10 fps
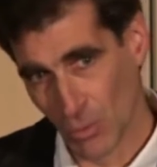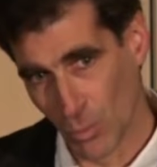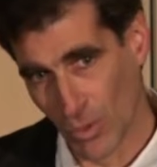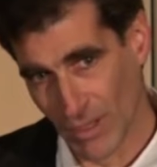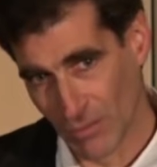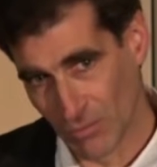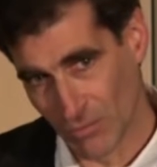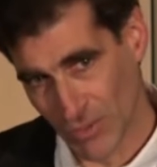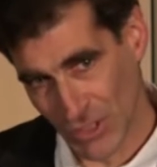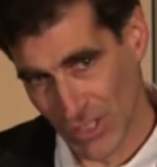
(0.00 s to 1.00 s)
what
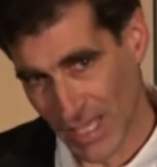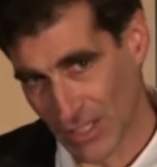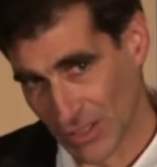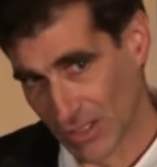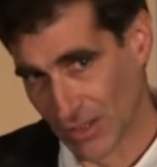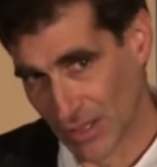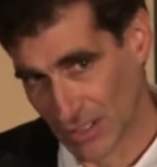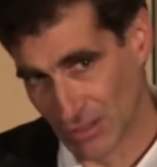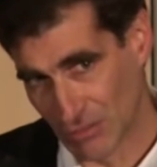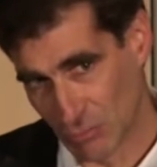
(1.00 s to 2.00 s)
functionality
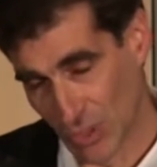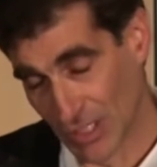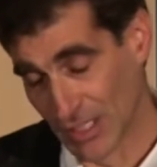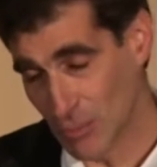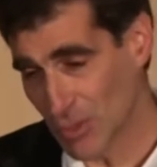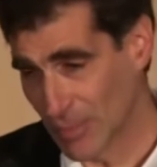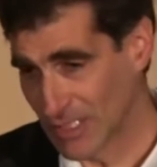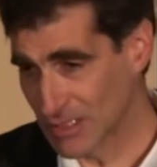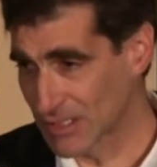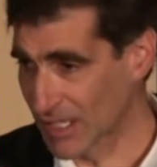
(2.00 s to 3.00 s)
this plugin
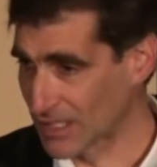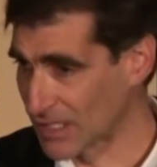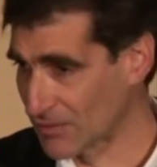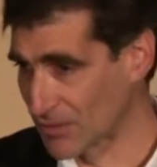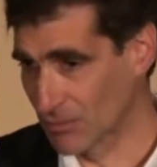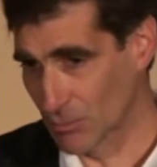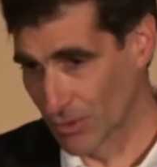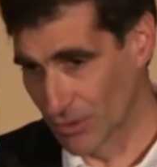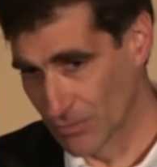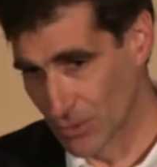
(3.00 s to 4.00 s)
implements, and I could even,
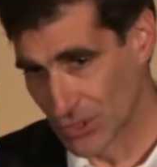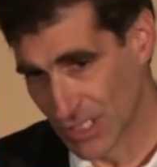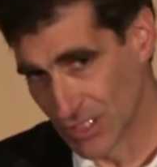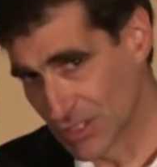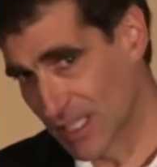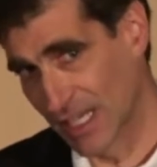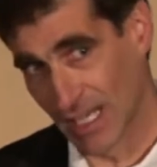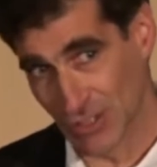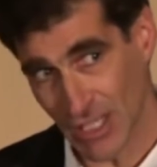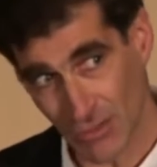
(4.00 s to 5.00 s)
with a few changes, take
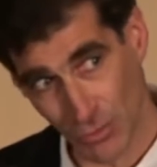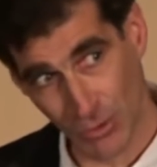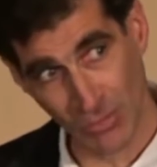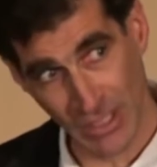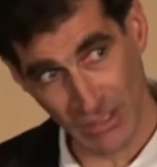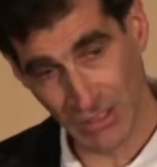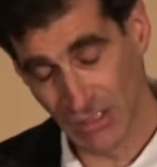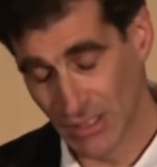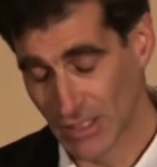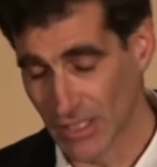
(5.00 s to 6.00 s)
it outside of WordPress
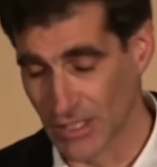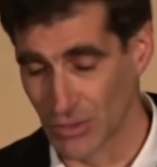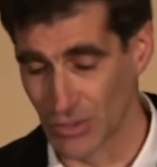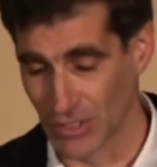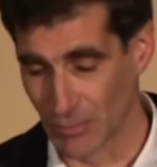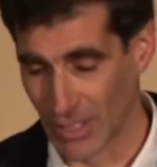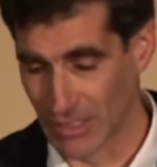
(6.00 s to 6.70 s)
and use it.